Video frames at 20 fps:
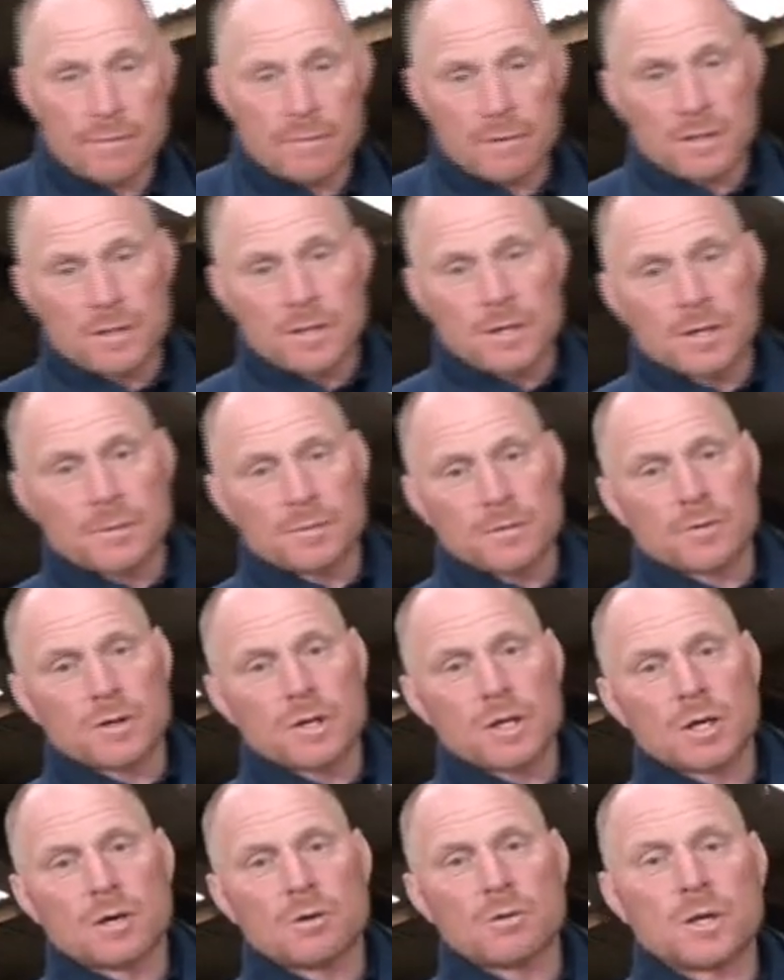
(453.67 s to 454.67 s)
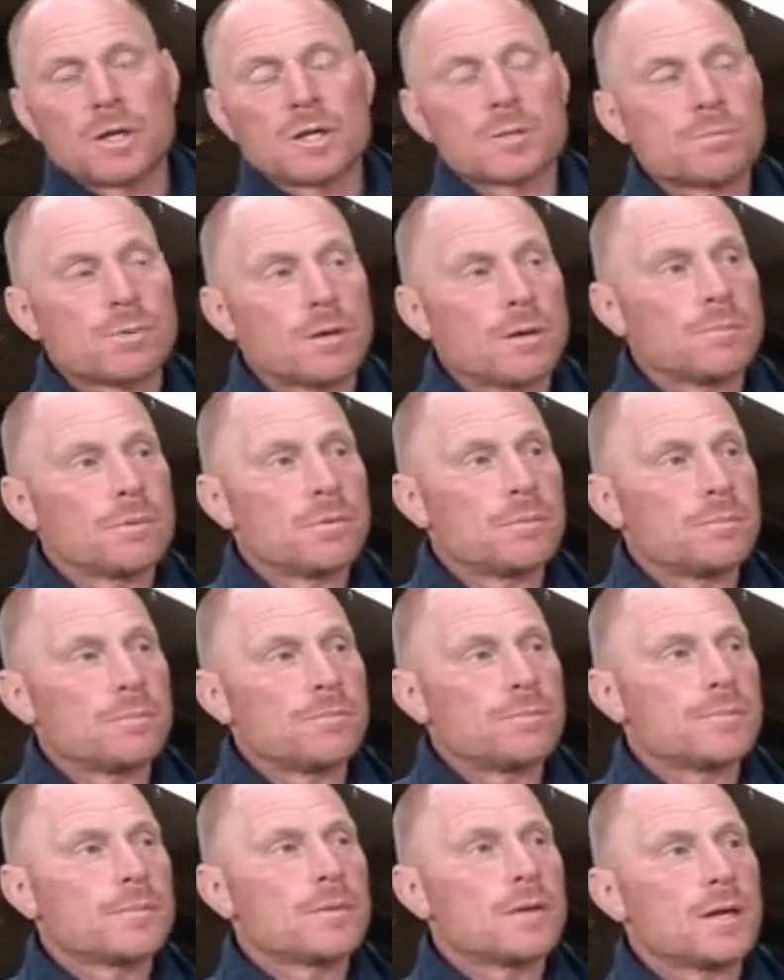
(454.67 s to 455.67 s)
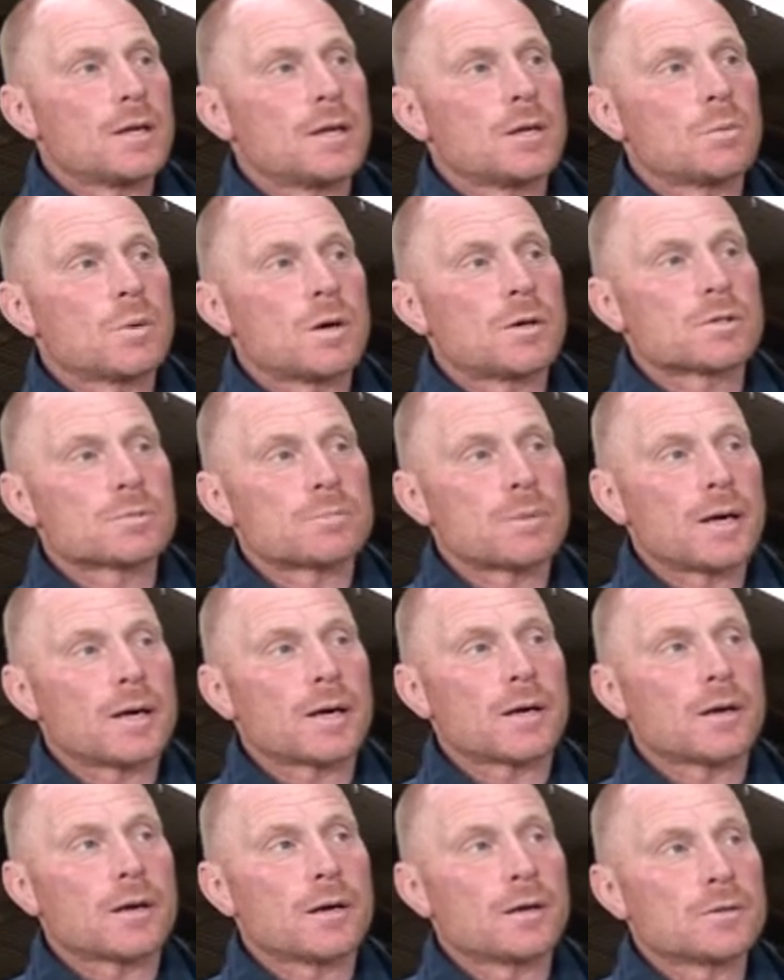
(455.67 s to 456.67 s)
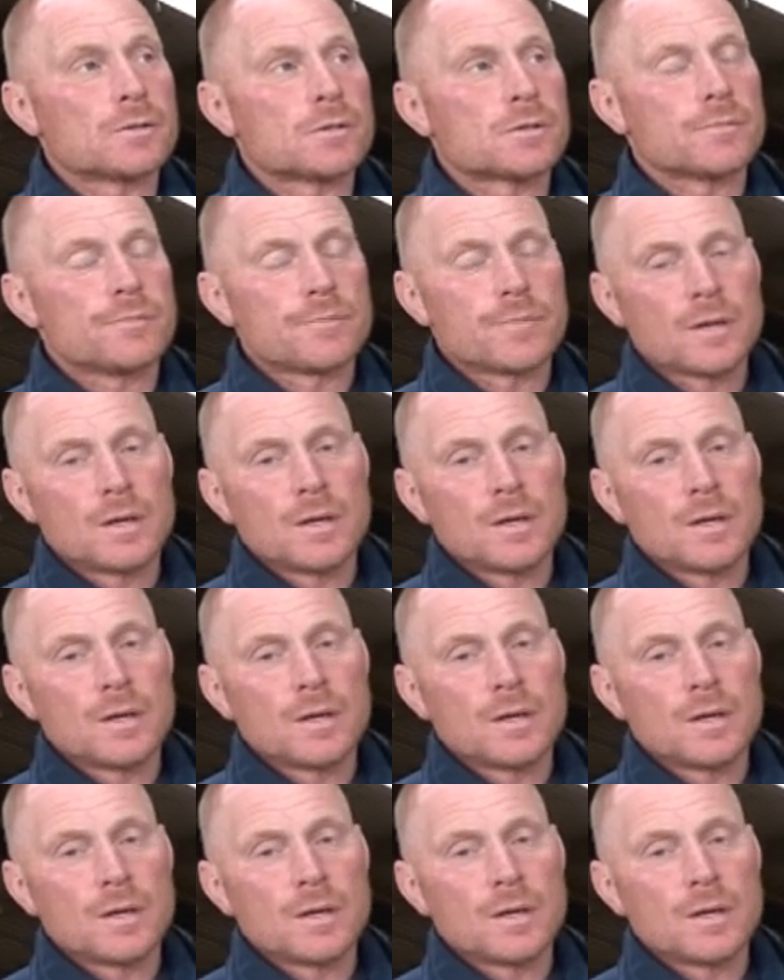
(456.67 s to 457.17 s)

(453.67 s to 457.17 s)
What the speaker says: have a little bit of Johne's problem in the Welsh black cows.